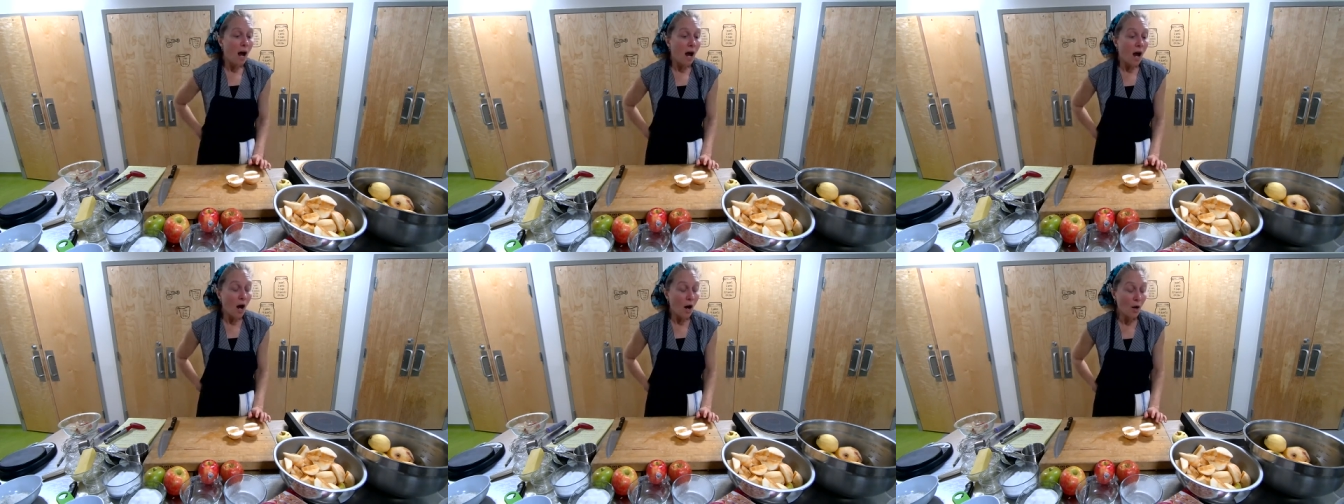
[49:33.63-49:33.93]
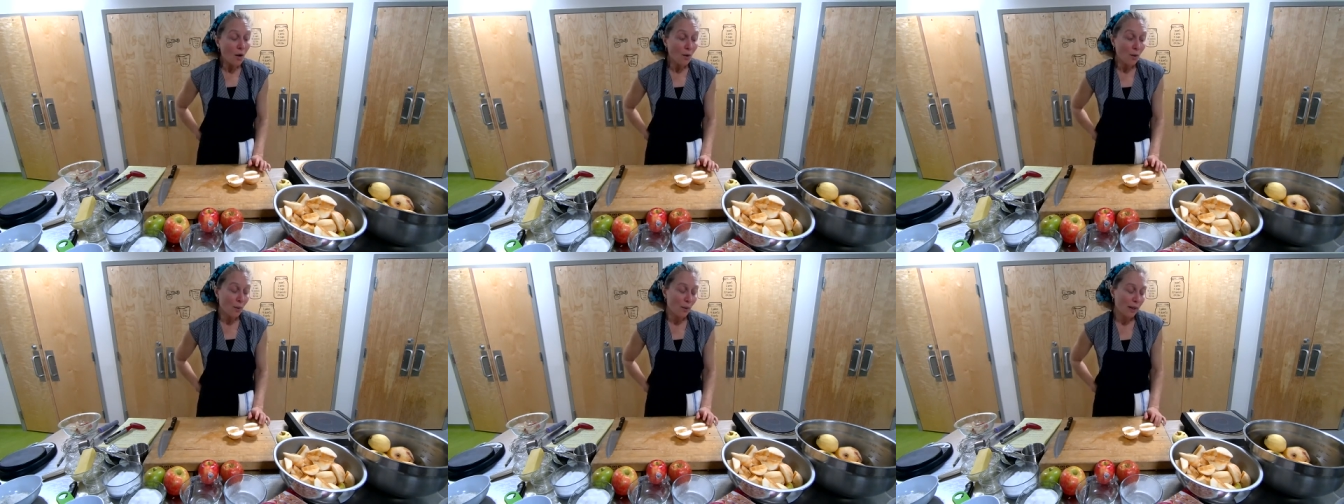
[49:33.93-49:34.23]

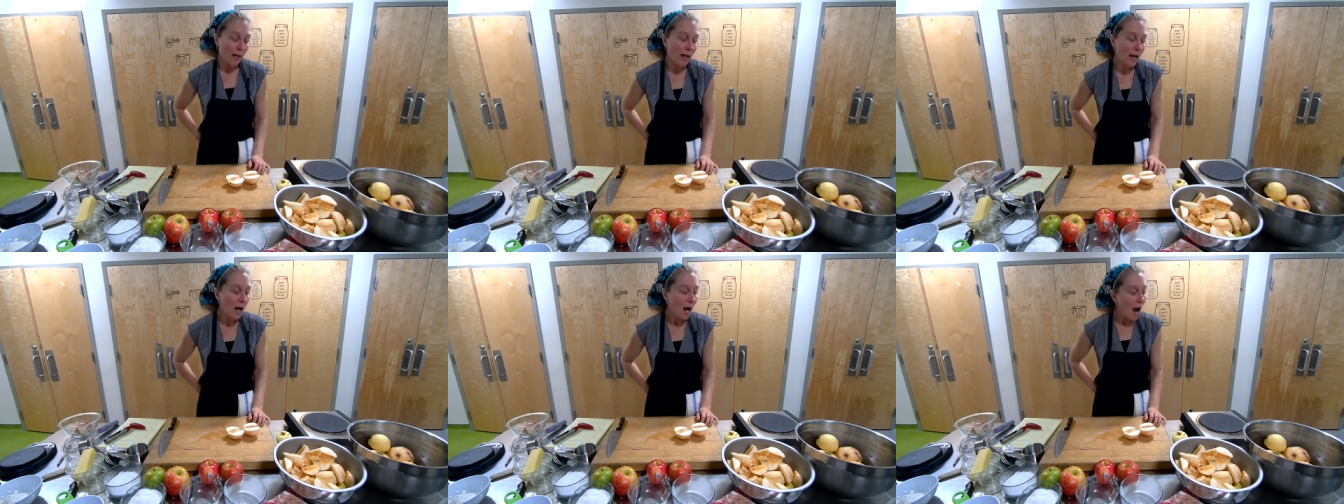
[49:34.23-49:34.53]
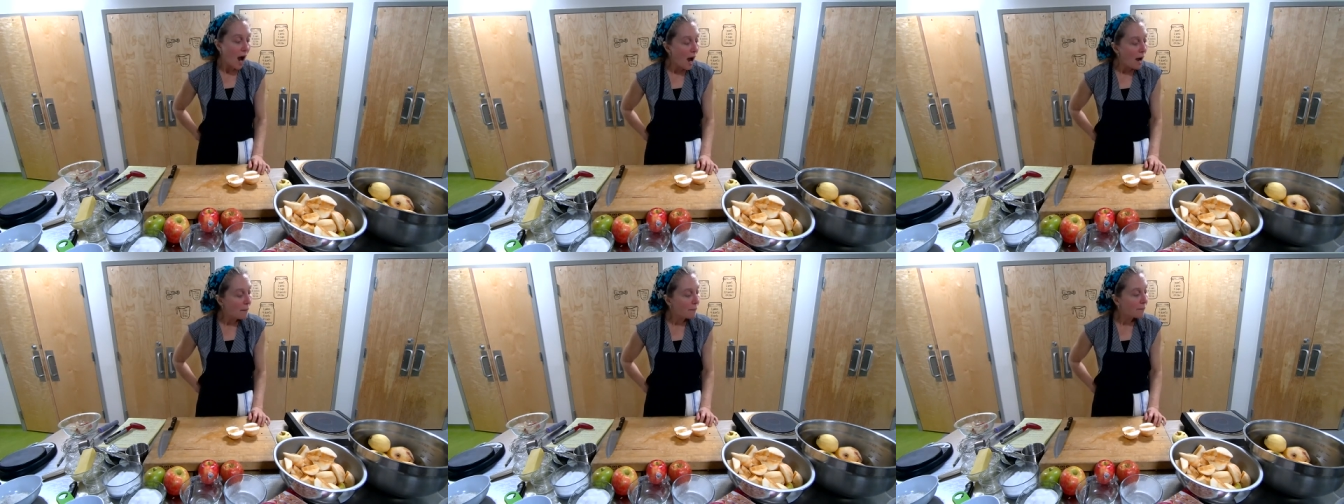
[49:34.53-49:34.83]
Oh,
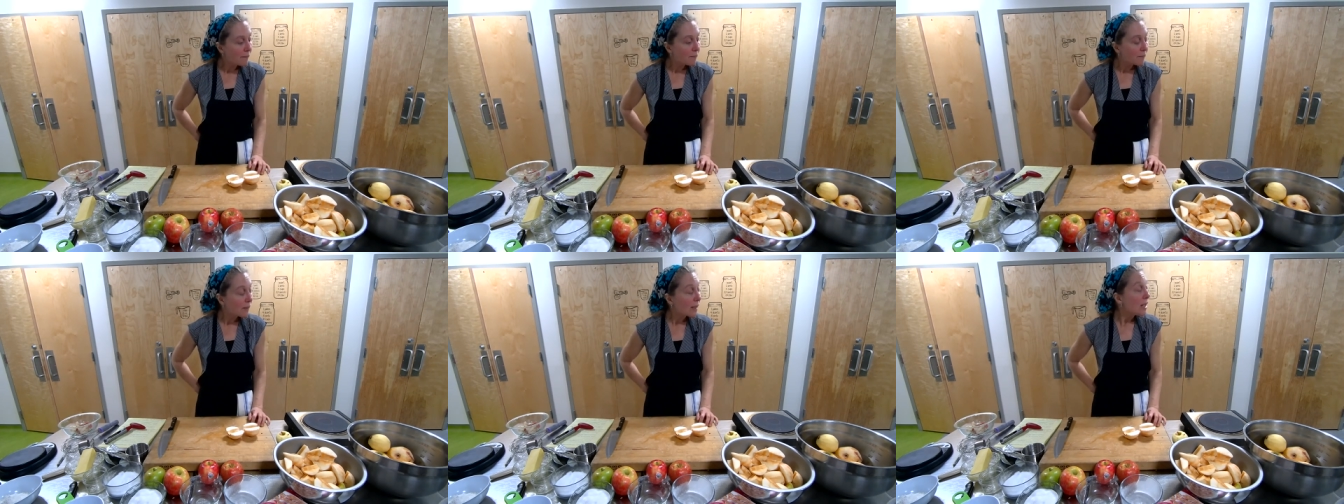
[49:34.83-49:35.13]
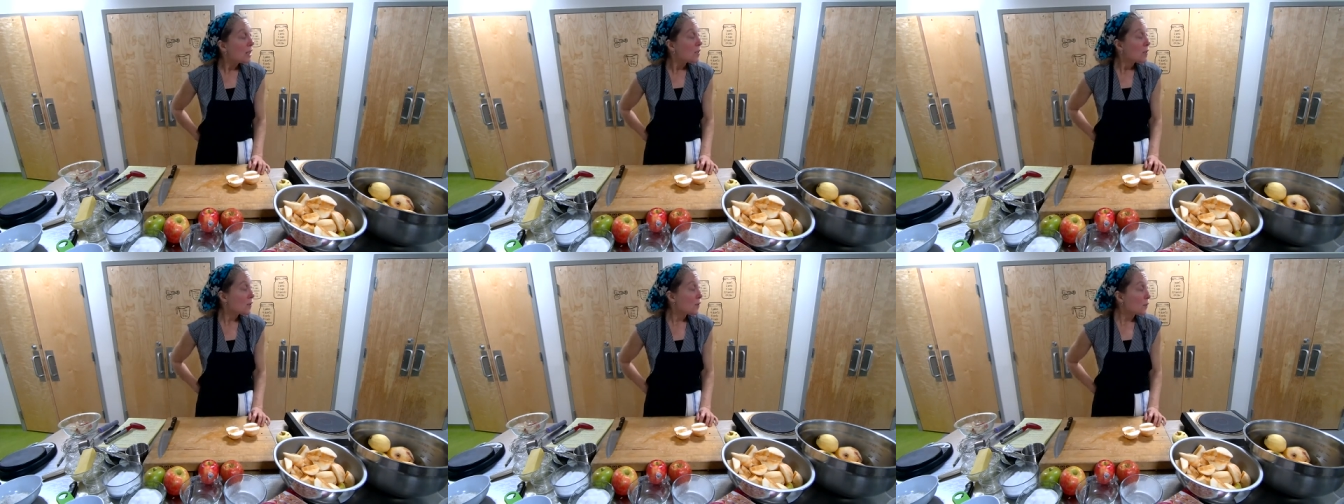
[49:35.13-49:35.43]

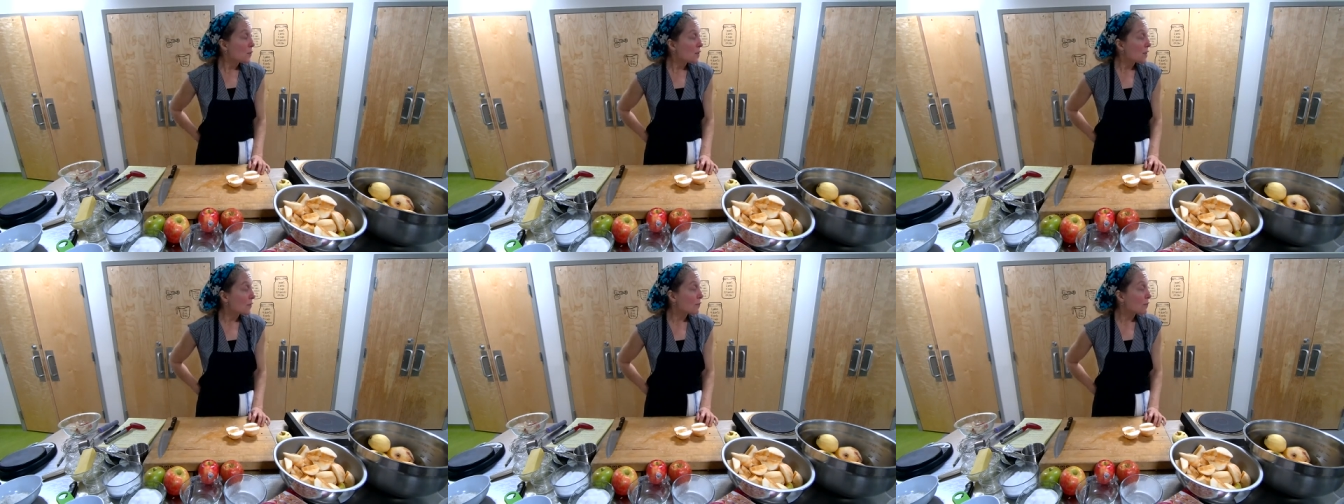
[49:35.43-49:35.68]
so